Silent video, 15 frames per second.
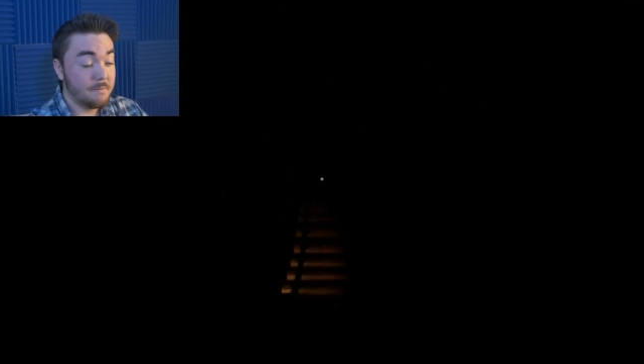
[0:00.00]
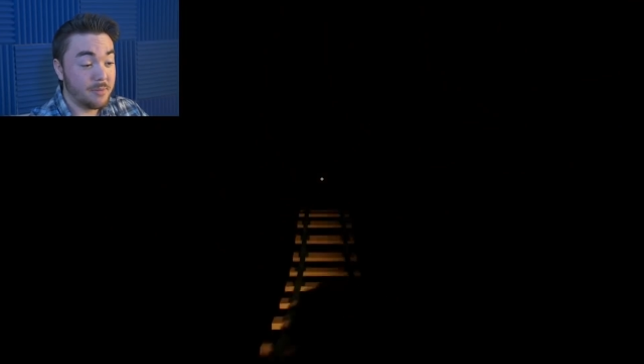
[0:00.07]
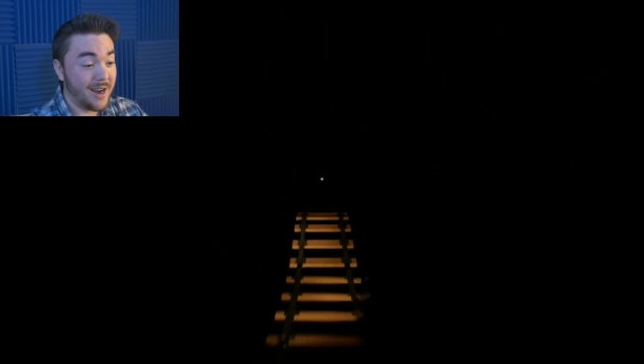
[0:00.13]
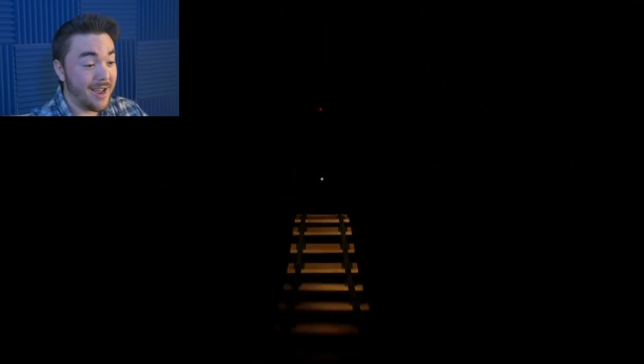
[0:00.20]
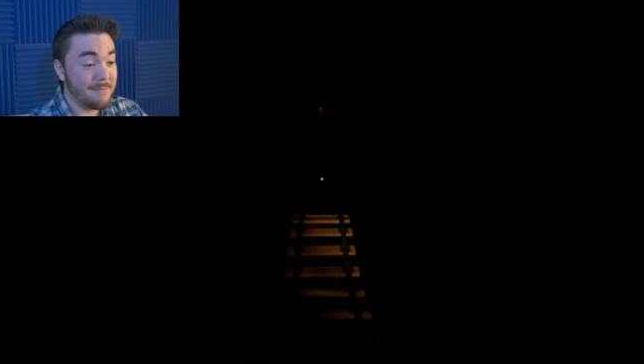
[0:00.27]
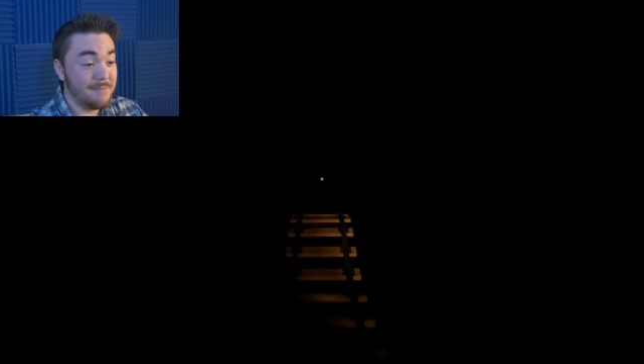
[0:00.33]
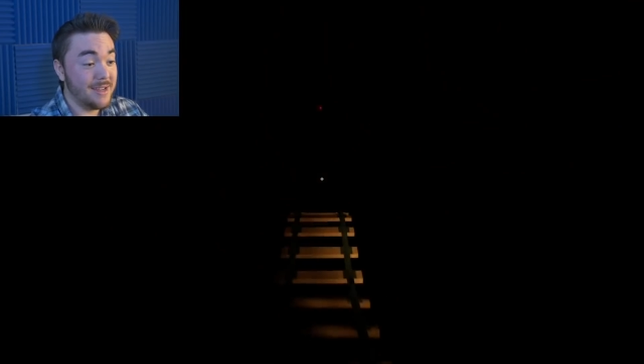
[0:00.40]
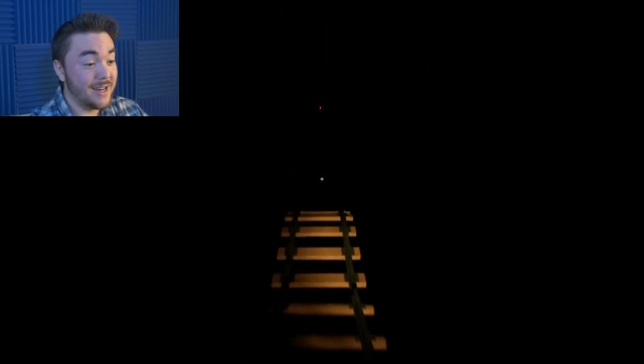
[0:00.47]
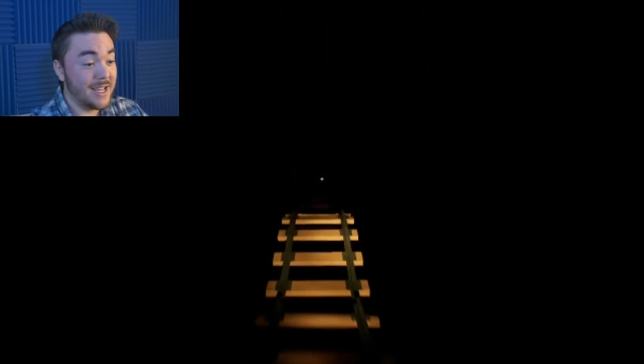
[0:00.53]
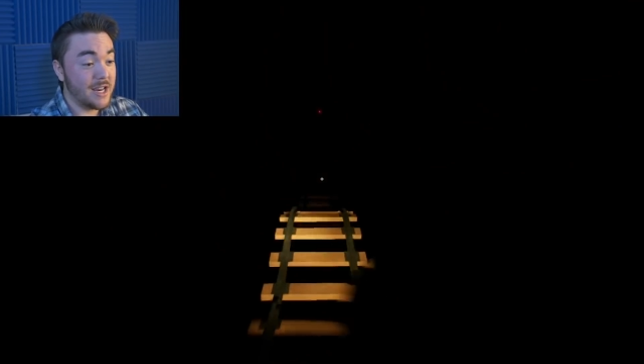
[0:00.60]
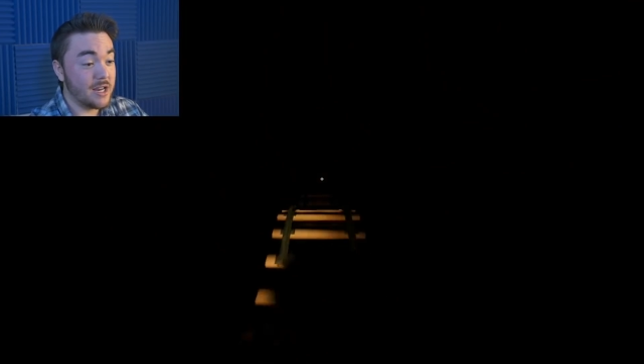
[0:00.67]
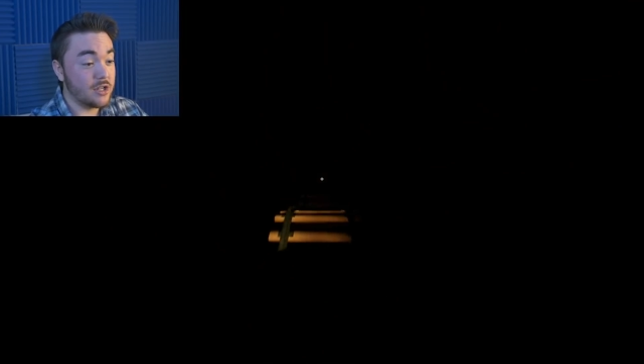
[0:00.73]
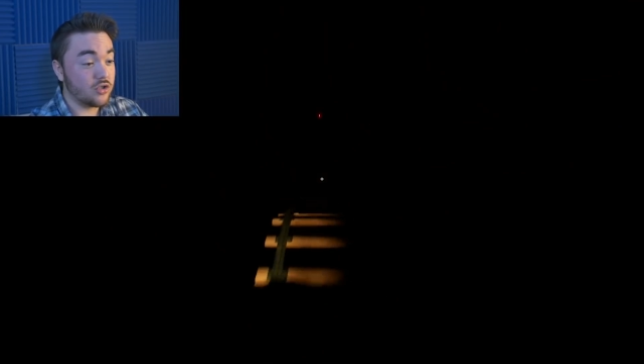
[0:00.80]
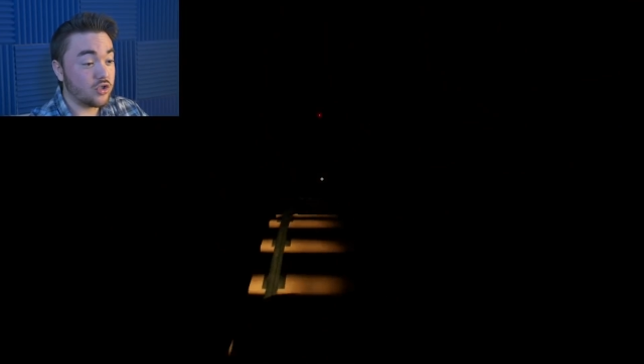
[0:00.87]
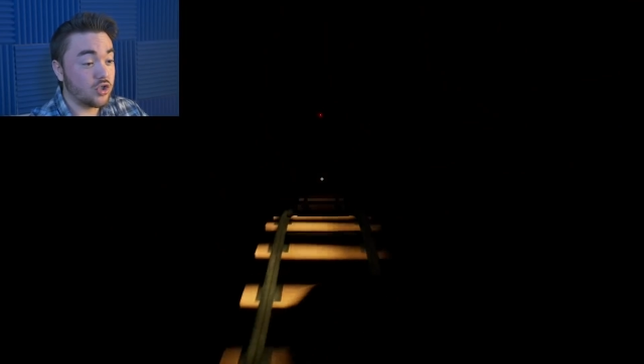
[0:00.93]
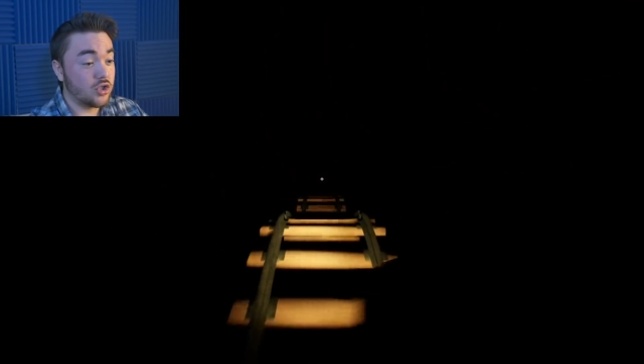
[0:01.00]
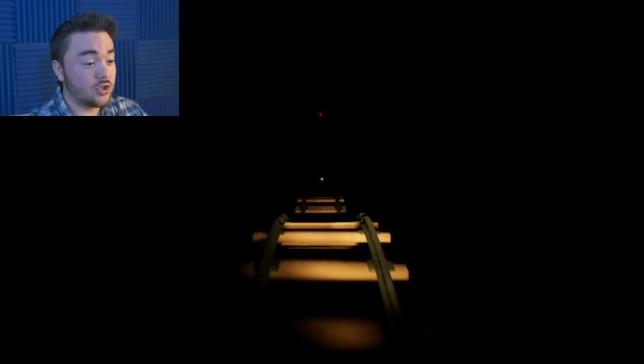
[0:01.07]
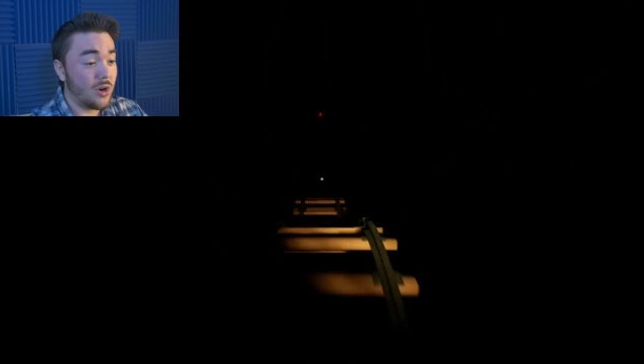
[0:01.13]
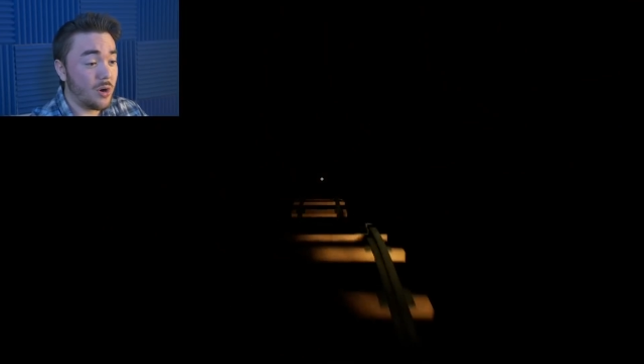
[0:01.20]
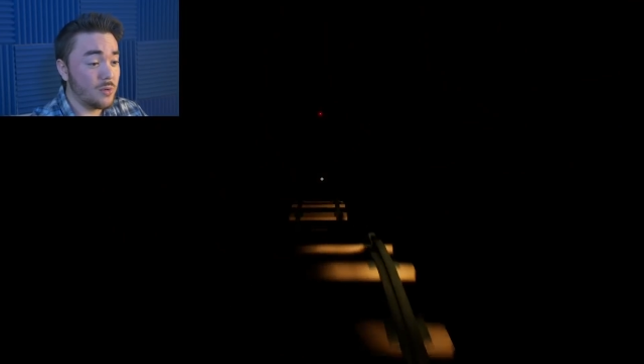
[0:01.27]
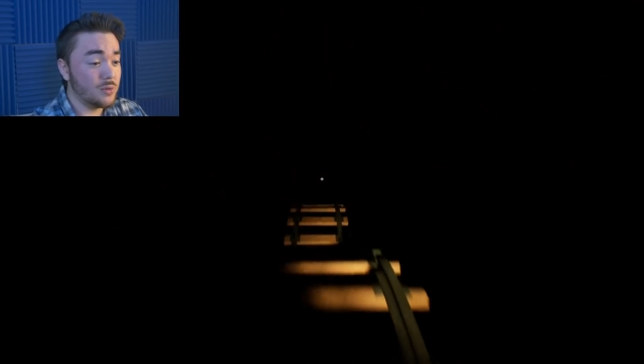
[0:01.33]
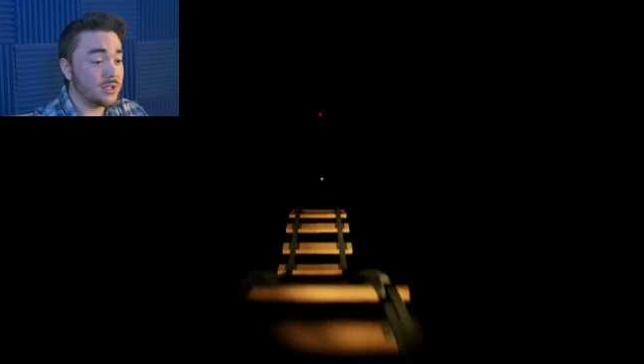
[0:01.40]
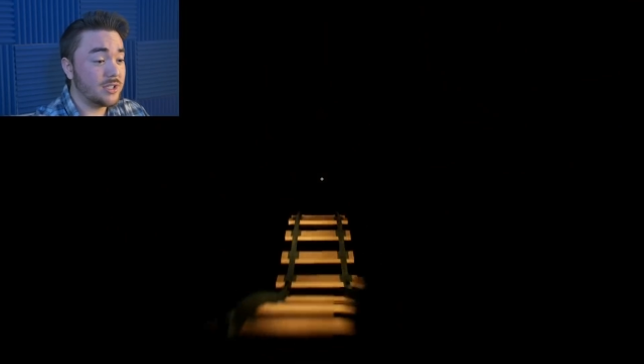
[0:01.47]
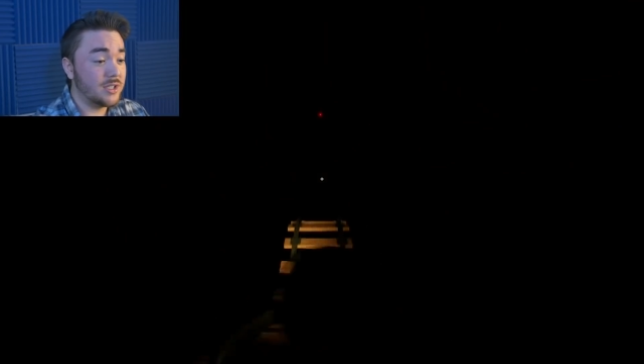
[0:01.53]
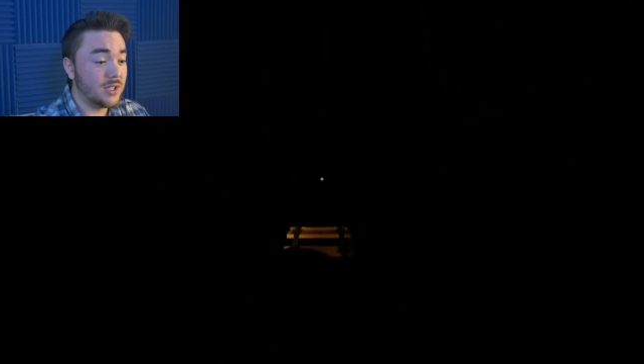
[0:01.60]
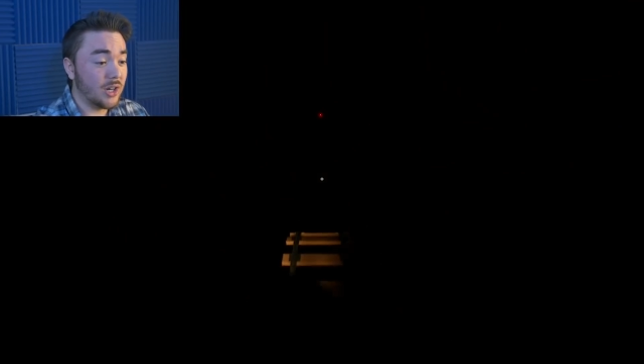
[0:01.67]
but I mean, it is so